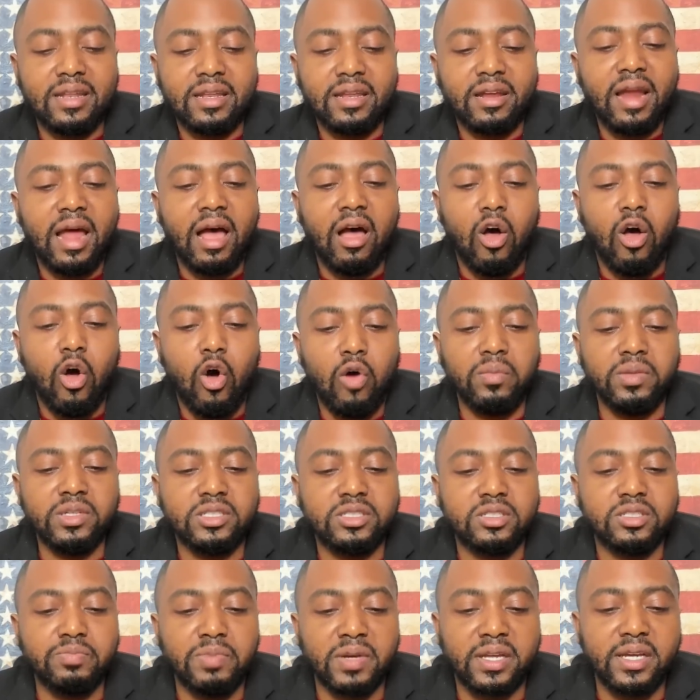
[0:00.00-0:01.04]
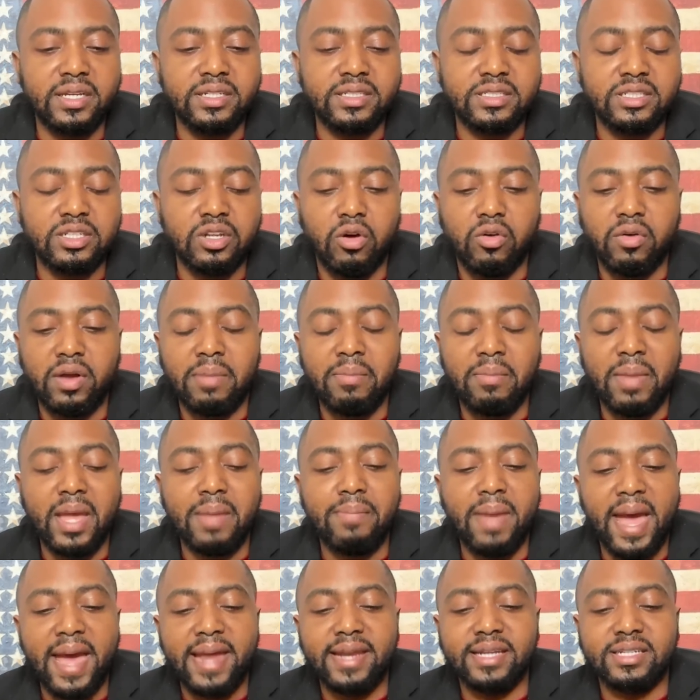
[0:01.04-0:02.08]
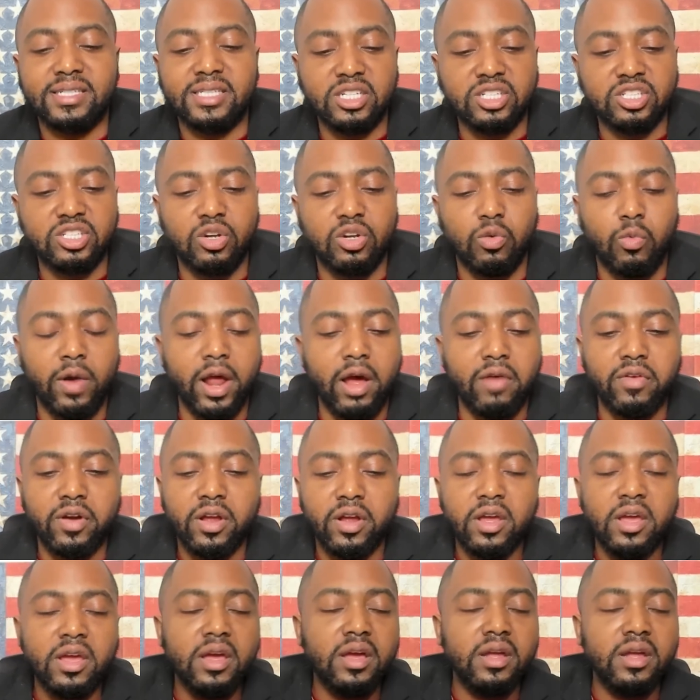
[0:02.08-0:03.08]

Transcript: they're not homeless because, you know, they made bad decisions or whatever.